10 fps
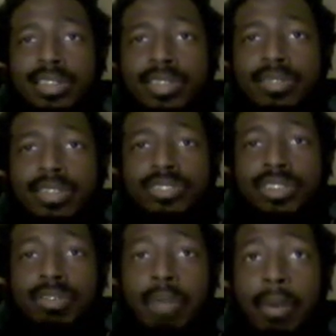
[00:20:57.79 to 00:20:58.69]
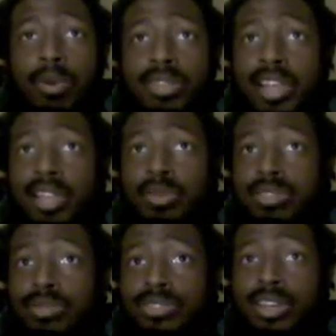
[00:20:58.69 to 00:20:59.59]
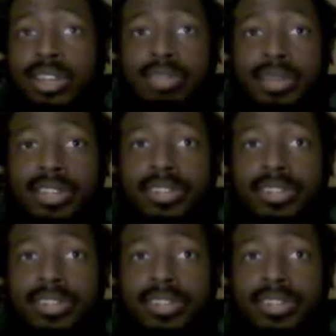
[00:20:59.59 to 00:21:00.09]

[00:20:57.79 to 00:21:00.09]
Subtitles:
I try to remember what the hell it was I was talking about here.